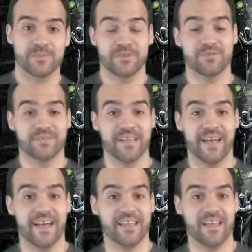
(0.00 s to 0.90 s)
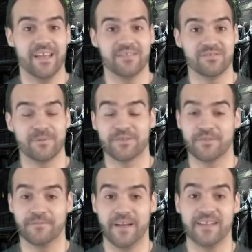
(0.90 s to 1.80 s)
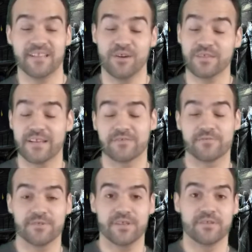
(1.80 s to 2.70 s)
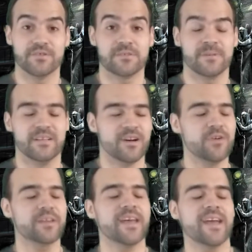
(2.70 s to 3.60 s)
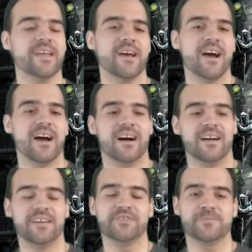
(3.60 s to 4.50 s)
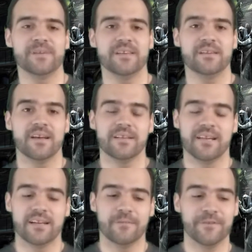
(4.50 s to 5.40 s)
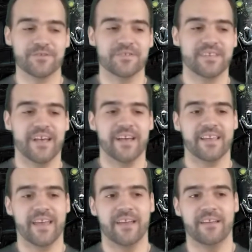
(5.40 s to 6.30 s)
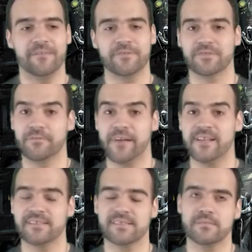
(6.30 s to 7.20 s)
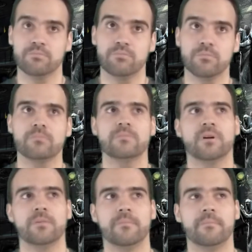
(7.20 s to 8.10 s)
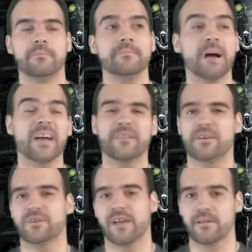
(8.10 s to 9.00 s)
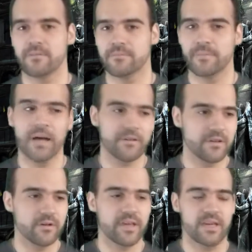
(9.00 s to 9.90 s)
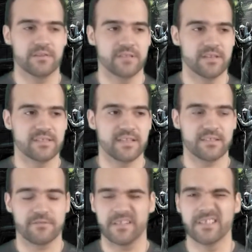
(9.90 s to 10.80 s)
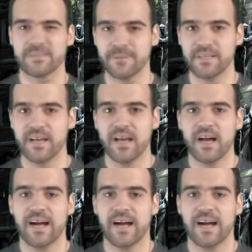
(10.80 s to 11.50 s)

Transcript: special attack and special defense. It also has really good speed. Okay, HP. Now, the physical attack and physical defense, mildly okay. Mildly okay, I would say. It's not the greatest, but